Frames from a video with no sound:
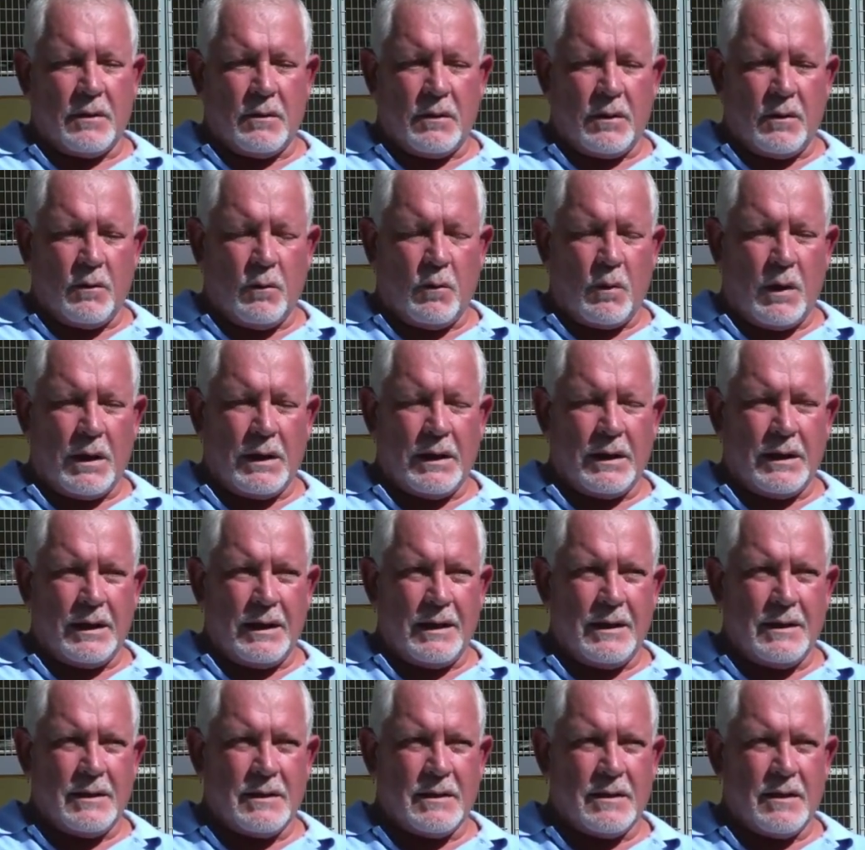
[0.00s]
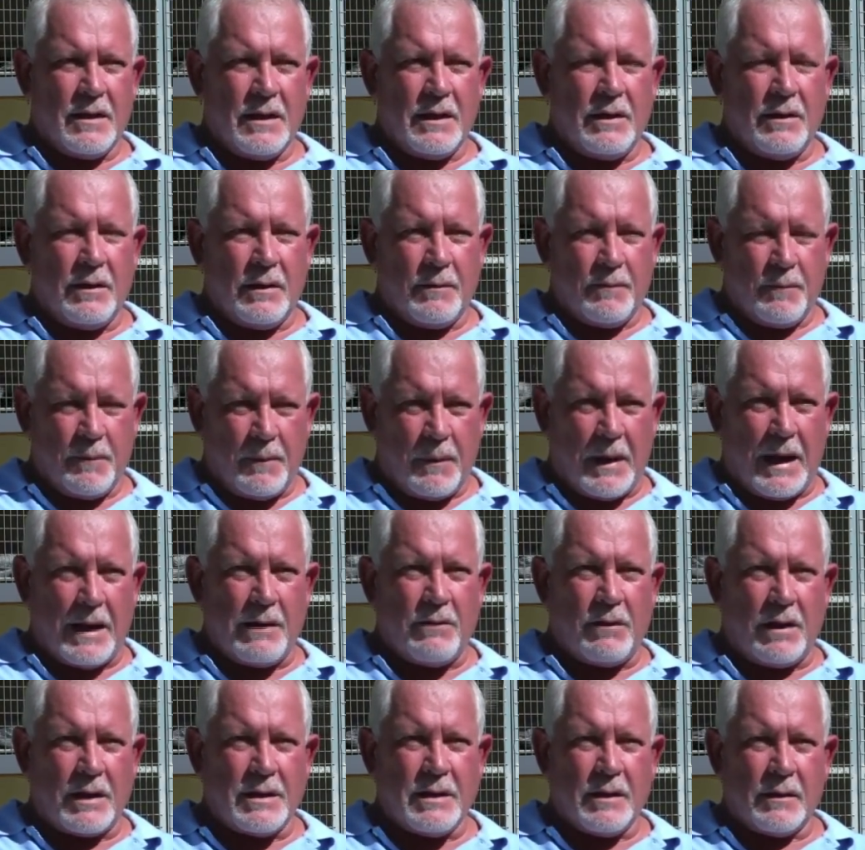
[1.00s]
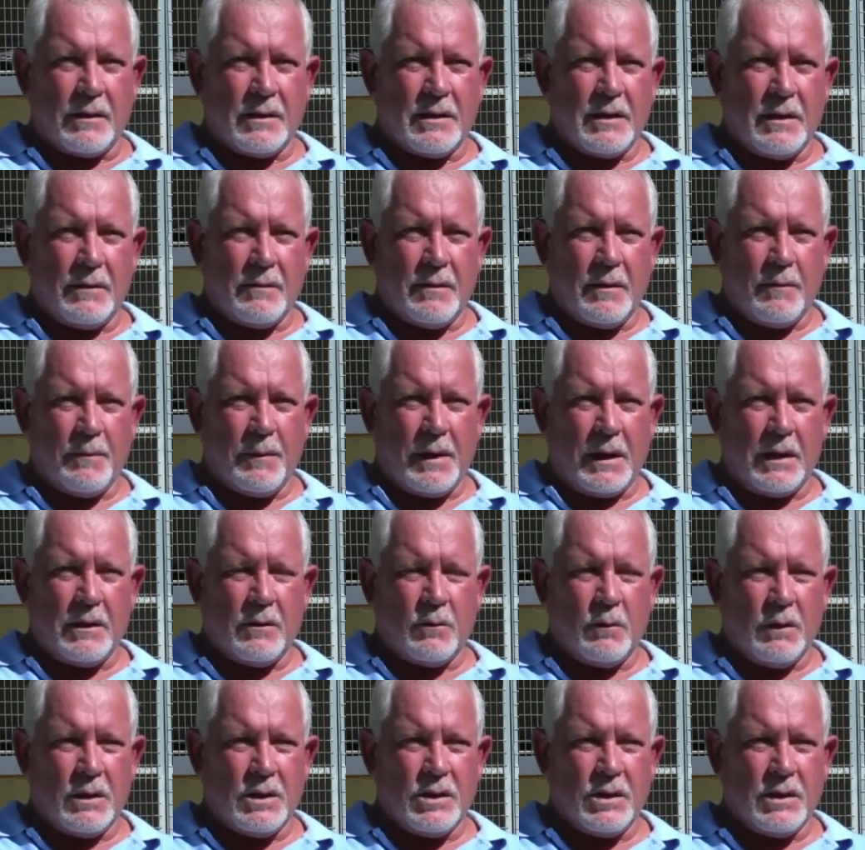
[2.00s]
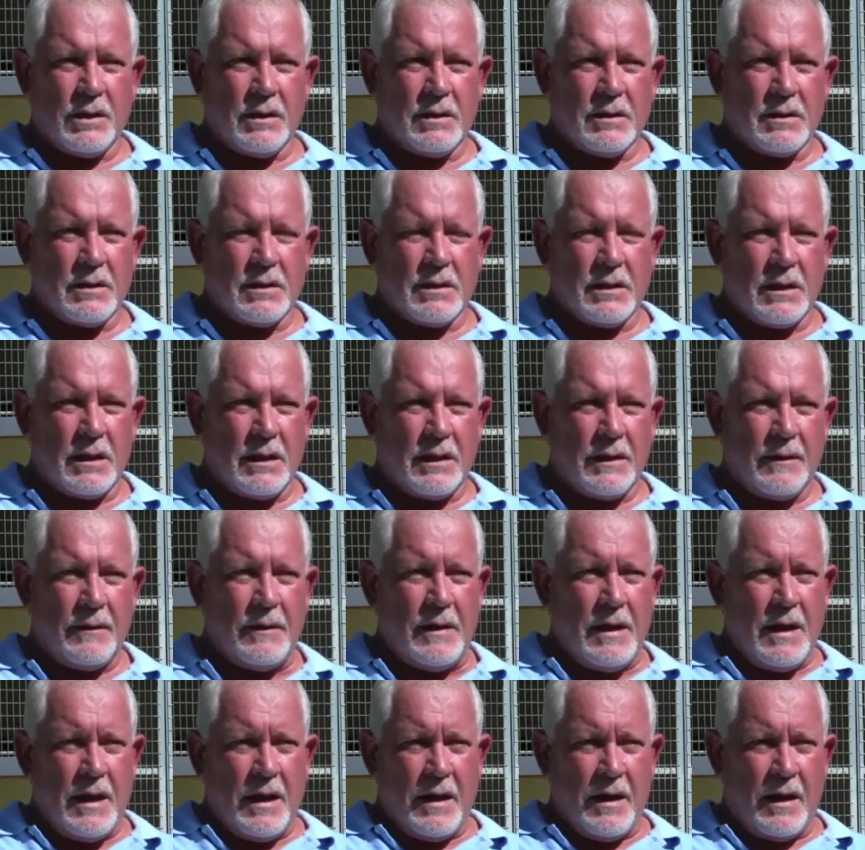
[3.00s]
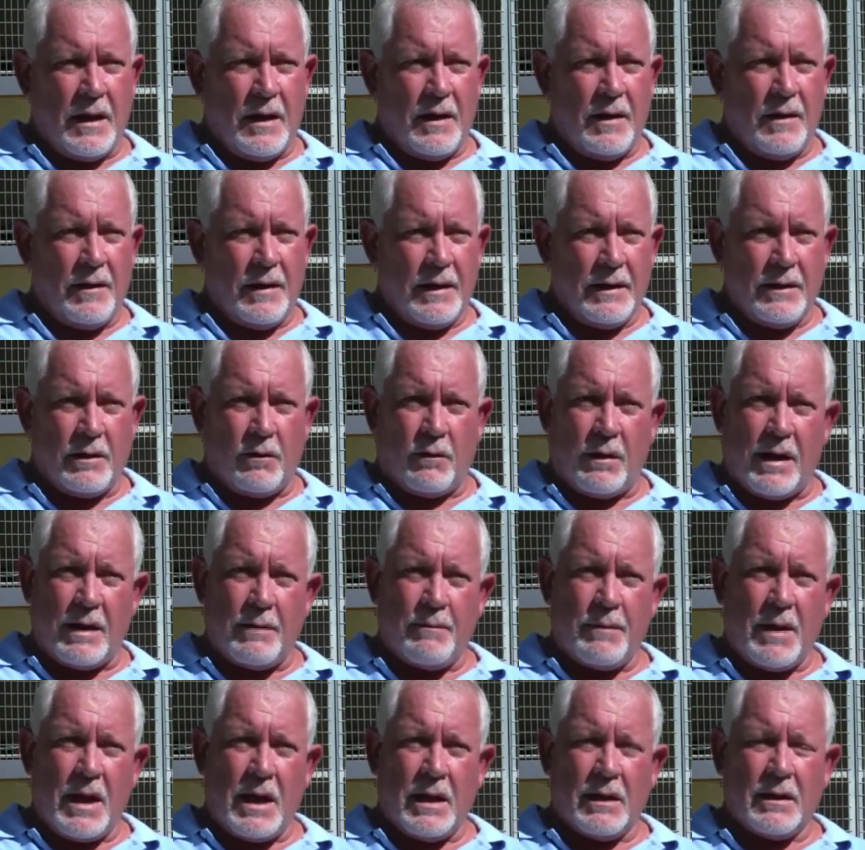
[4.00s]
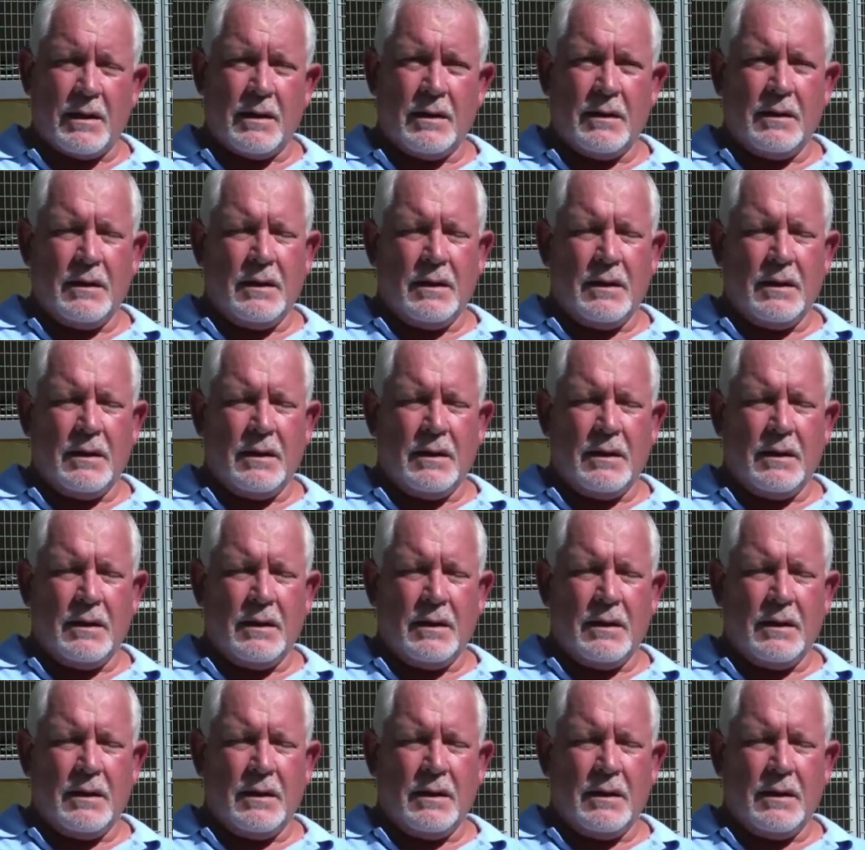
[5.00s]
The one is the plain racing pellet, which is in the red bag,